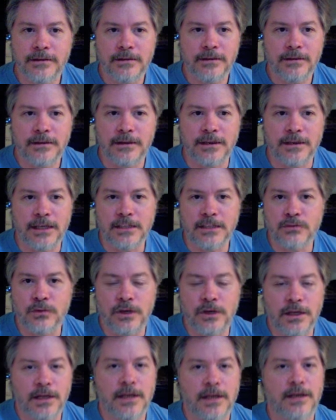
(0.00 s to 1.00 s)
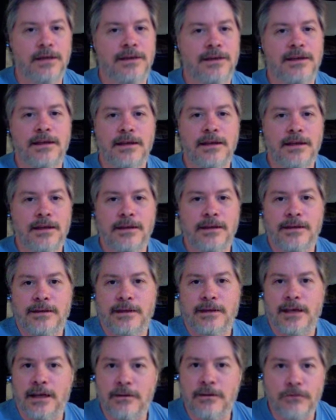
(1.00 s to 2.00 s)
And that's what
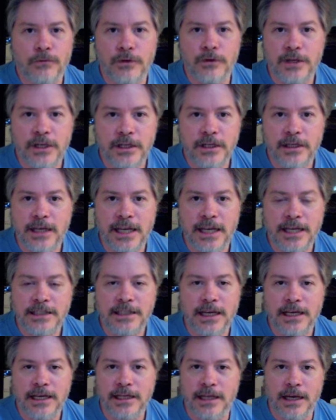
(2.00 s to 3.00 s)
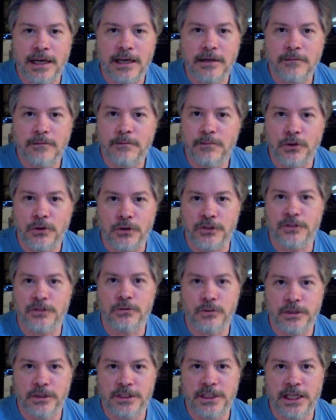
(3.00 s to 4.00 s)
every anti-gun
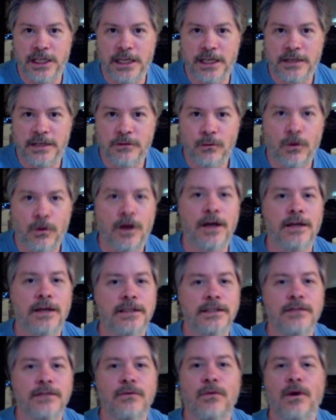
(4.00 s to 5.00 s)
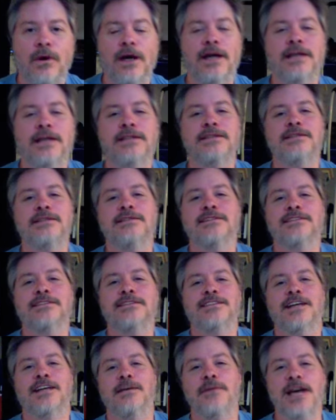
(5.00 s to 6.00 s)
person would say. Why, why
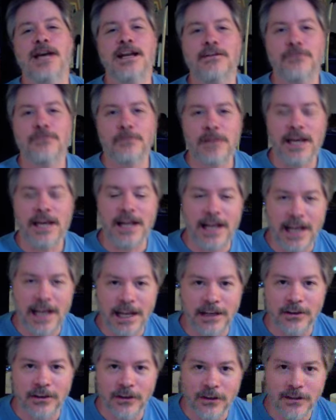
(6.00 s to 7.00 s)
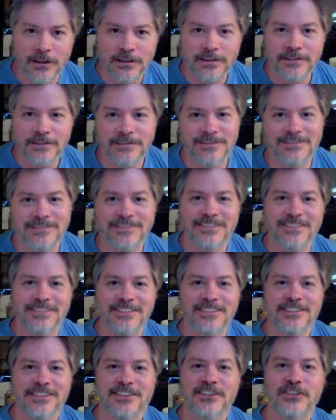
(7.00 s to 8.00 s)
come at it from that angle?
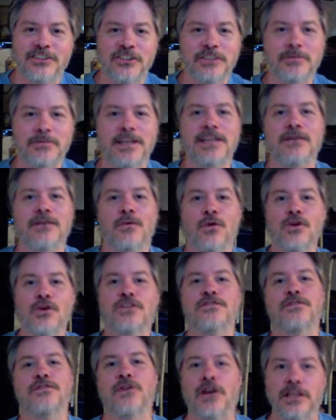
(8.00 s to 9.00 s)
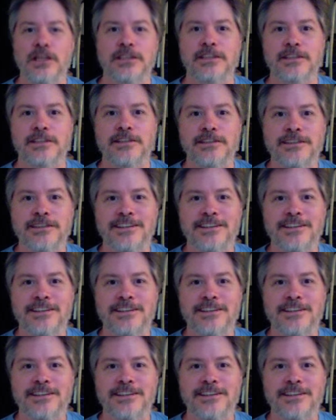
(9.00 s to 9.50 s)
You're just making it worse for us.